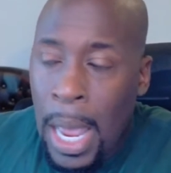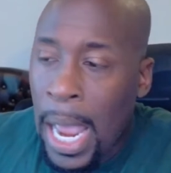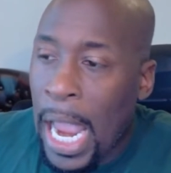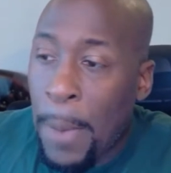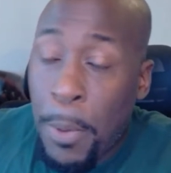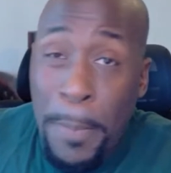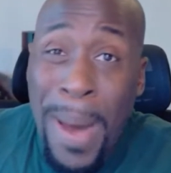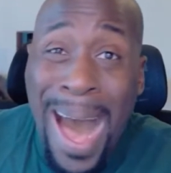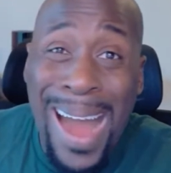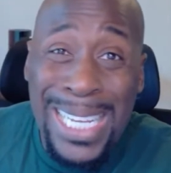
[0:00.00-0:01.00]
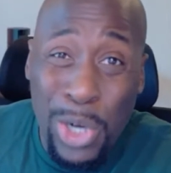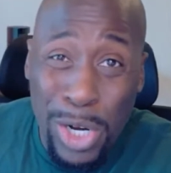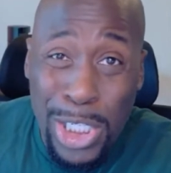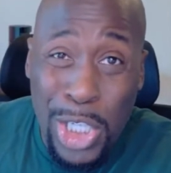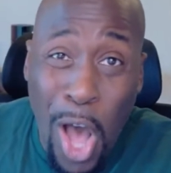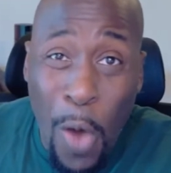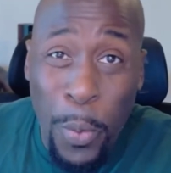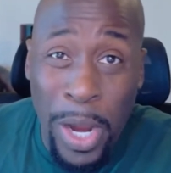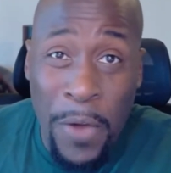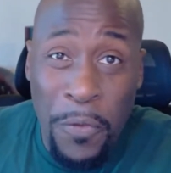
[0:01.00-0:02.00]
and proprietary software
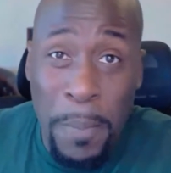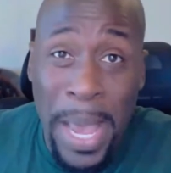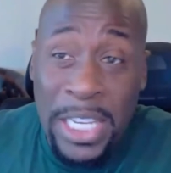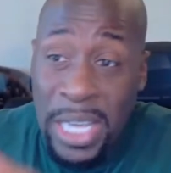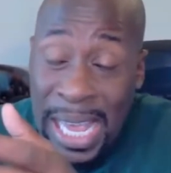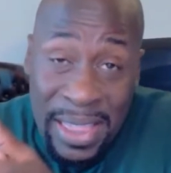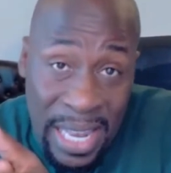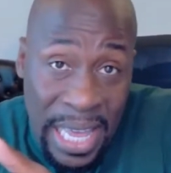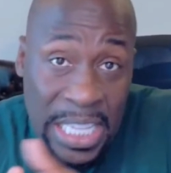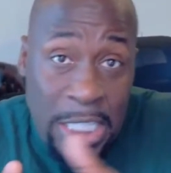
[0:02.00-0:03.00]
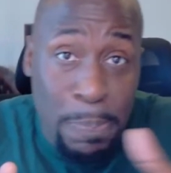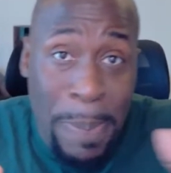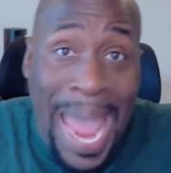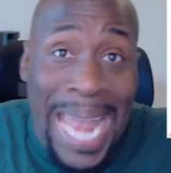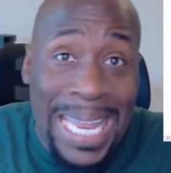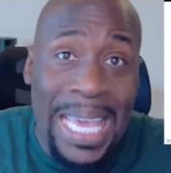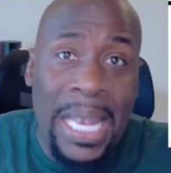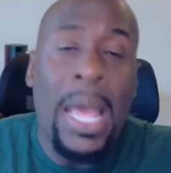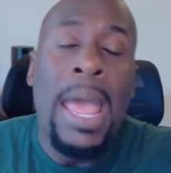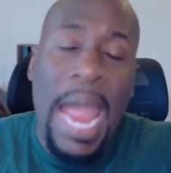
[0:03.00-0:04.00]
information and then expanding it